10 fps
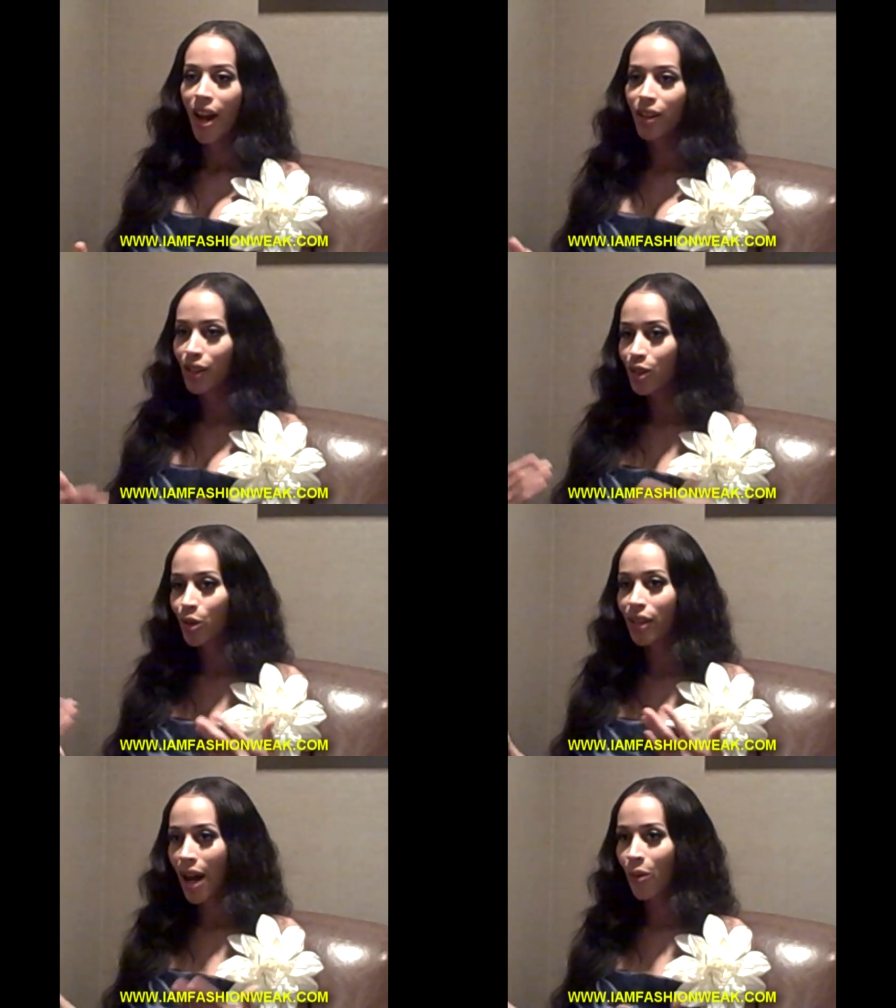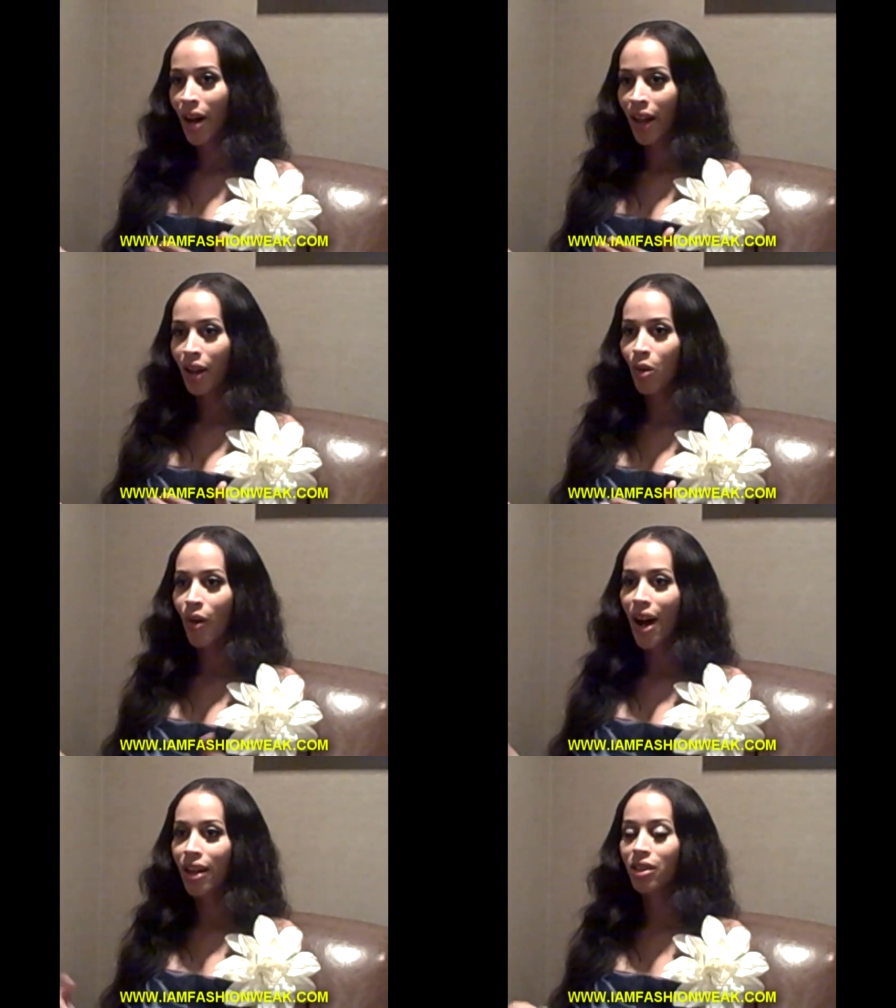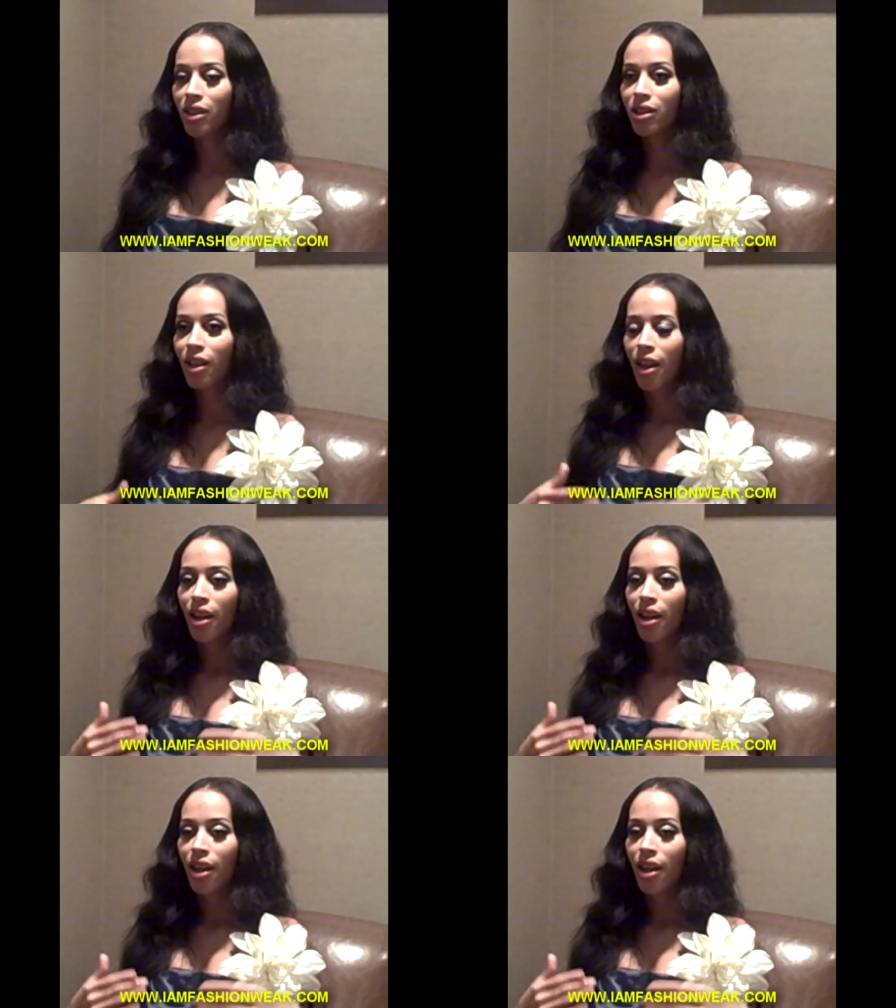and just do it that way, or I can just